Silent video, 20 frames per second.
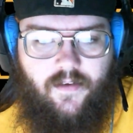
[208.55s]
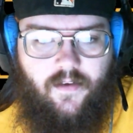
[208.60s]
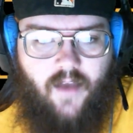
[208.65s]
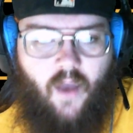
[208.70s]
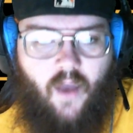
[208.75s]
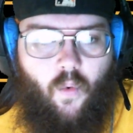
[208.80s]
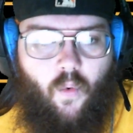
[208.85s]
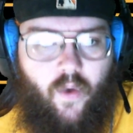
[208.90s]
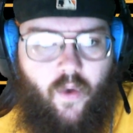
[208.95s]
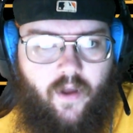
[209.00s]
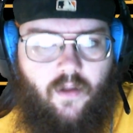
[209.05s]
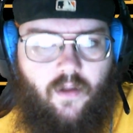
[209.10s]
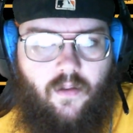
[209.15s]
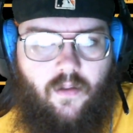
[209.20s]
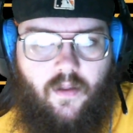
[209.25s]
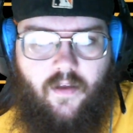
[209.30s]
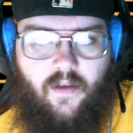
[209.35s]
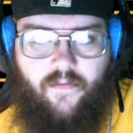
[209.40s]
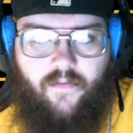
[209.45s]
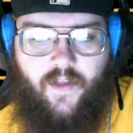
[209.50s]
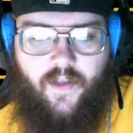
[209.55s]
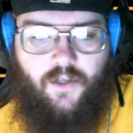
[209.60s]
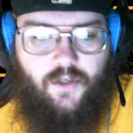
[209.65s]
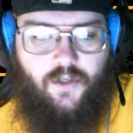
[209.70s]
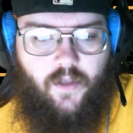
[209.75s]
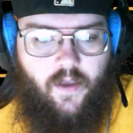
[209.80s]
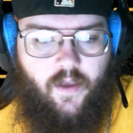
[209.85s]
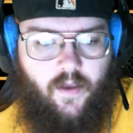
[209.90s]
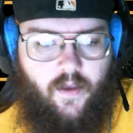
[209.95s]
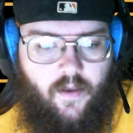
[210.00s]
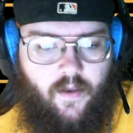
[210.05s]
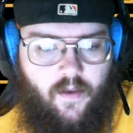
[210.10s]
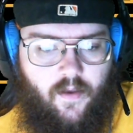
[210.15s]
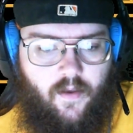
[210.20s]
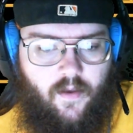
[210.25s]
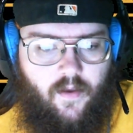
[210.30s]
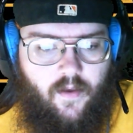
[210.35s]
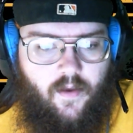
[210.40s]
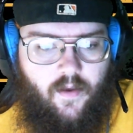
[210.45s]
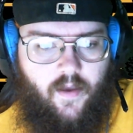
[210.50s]
I will eventually,
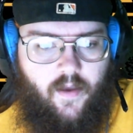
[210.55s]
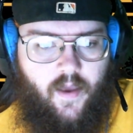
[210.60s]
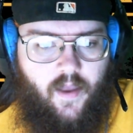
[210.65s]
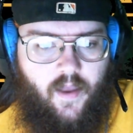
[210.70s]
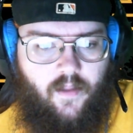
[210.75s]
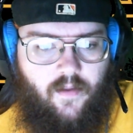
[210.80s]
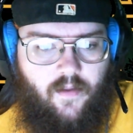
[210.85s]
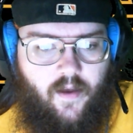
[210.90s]
and